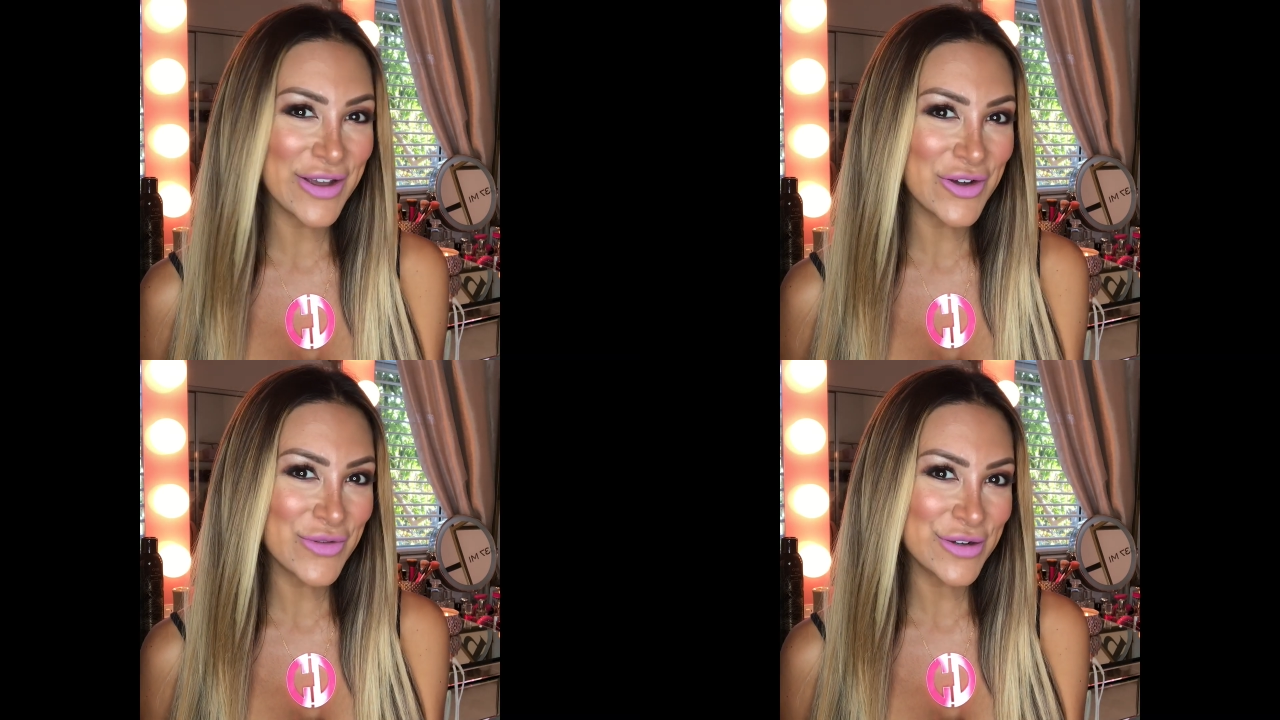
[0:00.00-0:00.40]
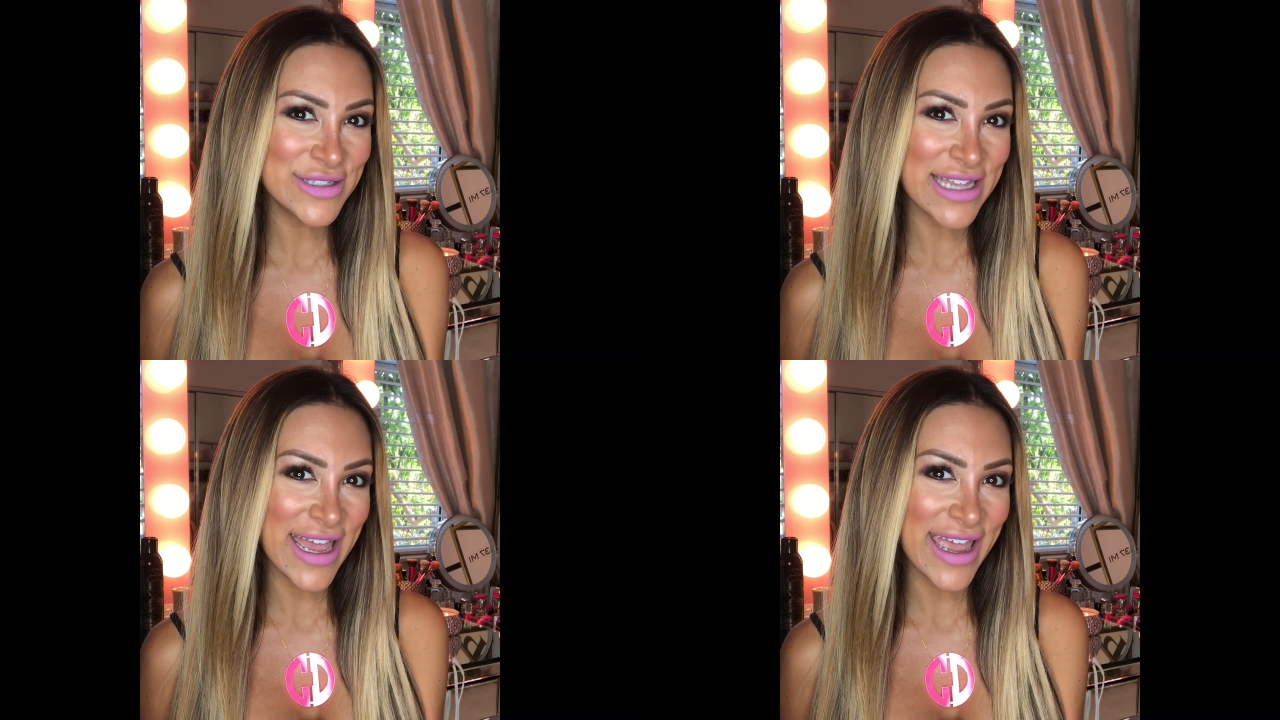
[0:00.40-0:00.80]
on
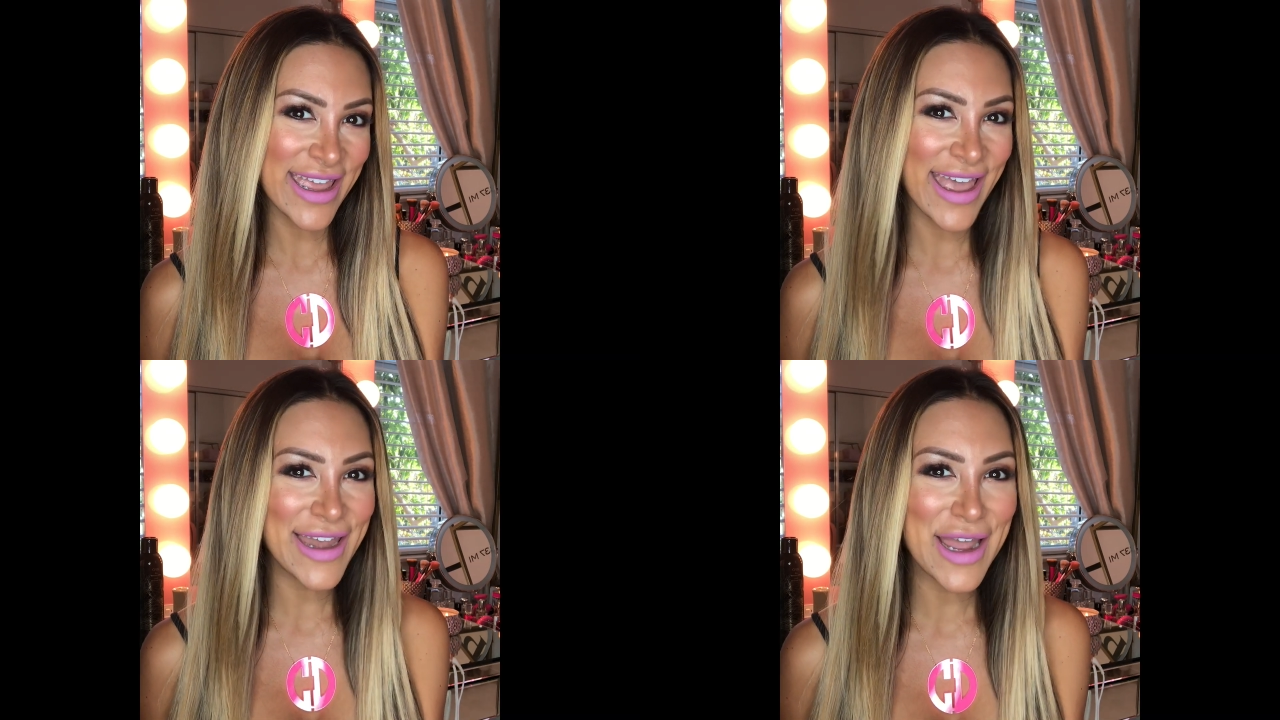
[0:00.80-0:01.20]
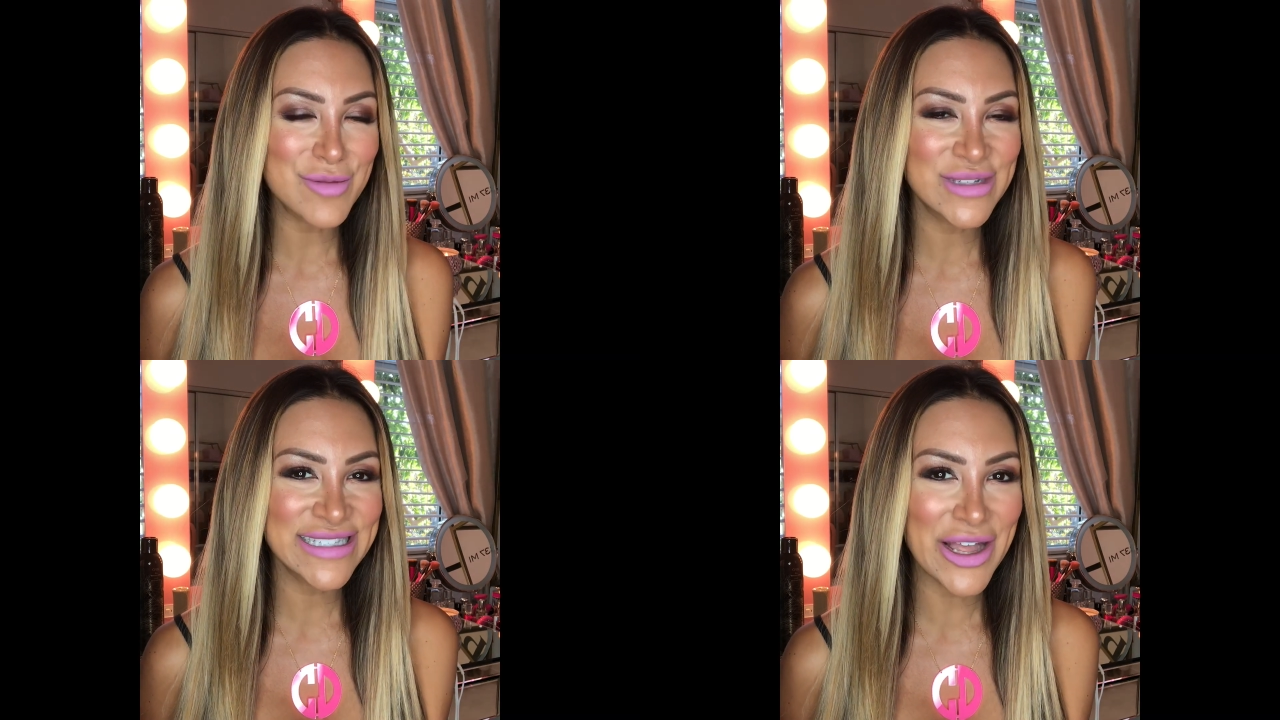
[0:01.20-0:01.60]
Rosé and
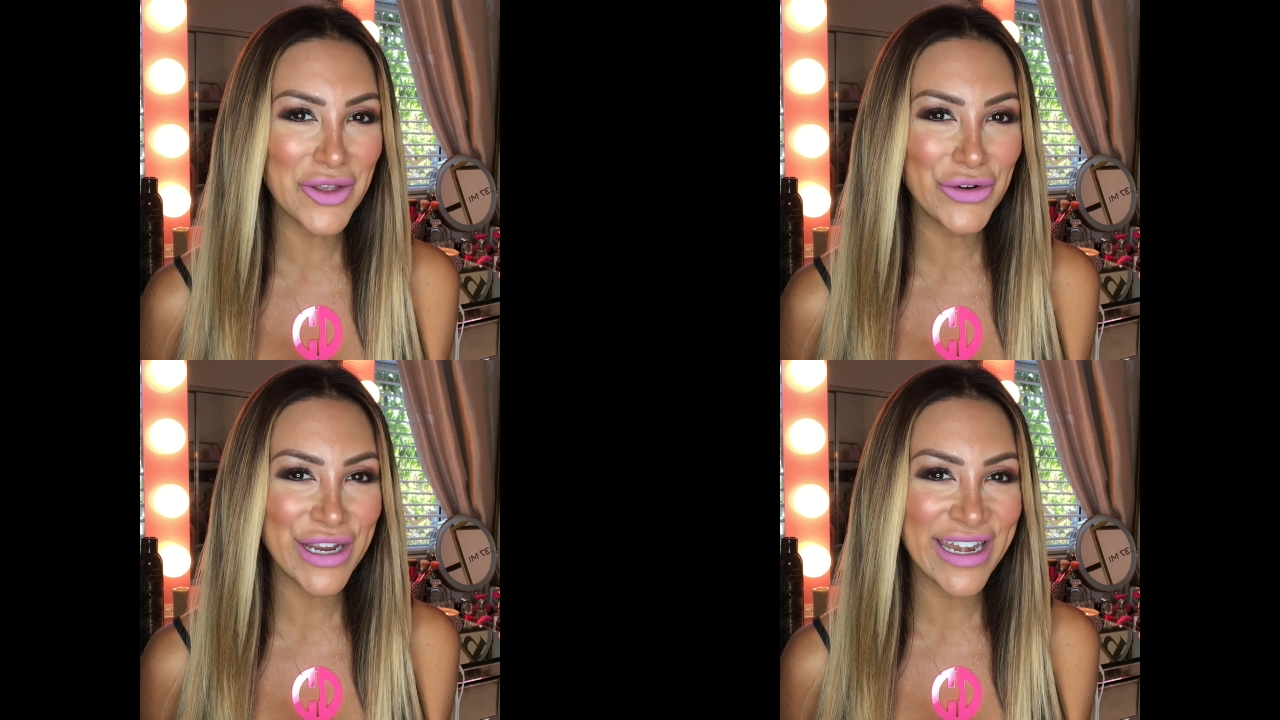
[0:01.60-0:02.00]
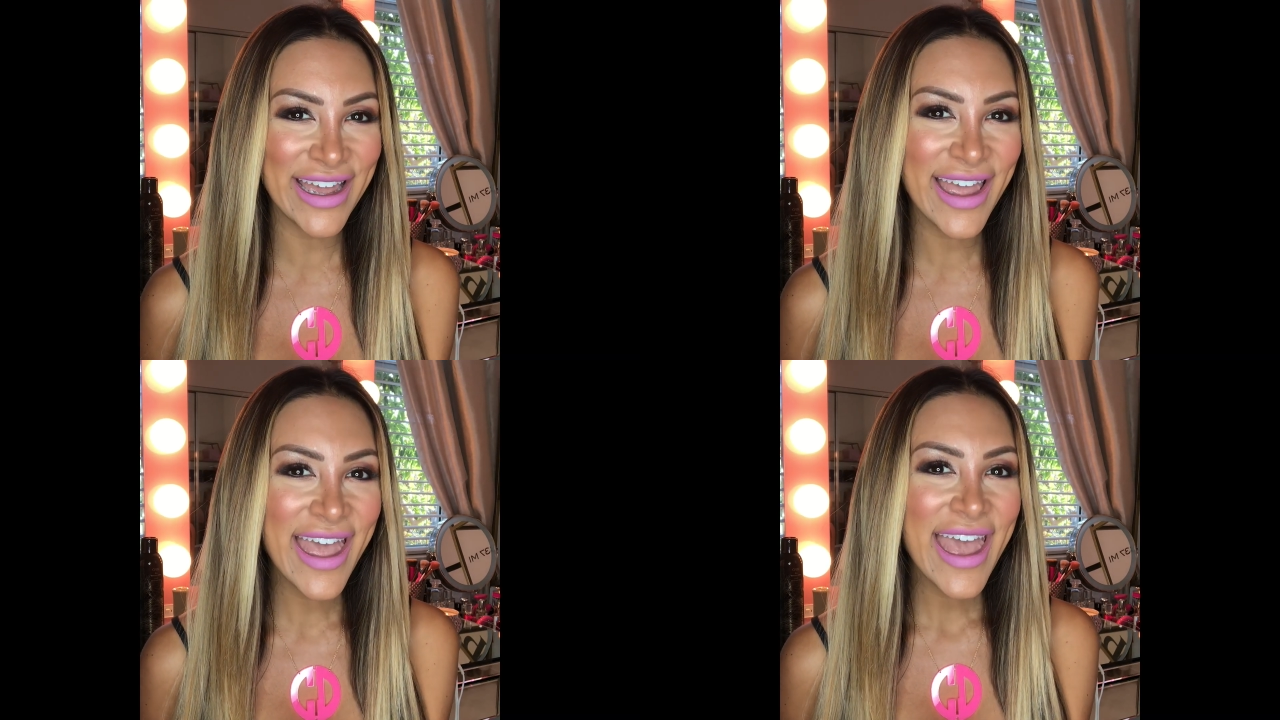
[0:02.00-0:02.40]
I'm Celerina,